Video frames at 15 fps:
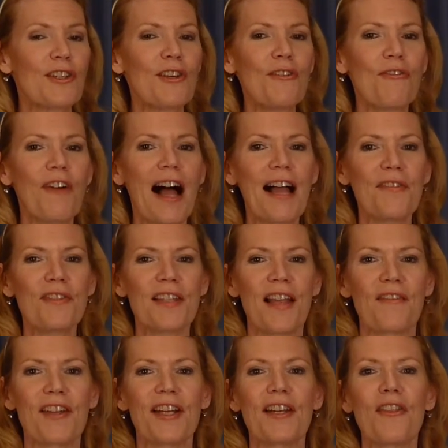
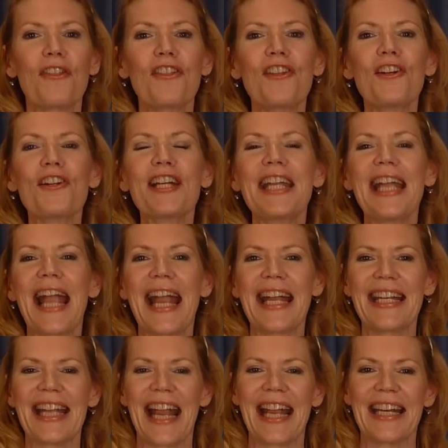
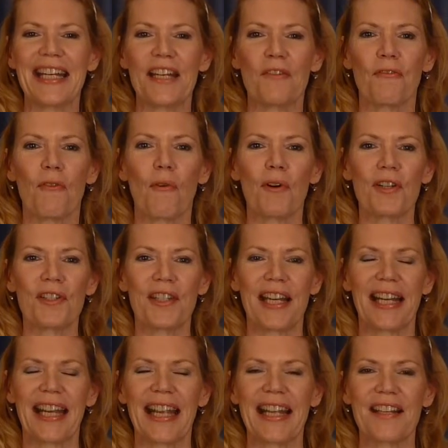257-3880 for
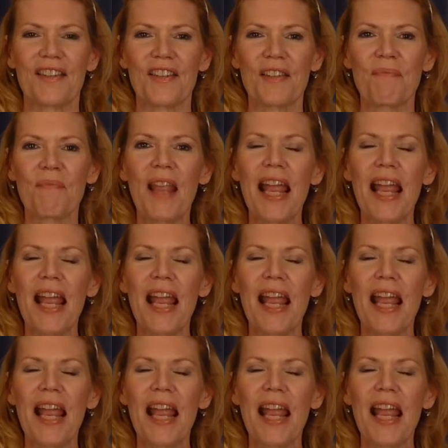tickets.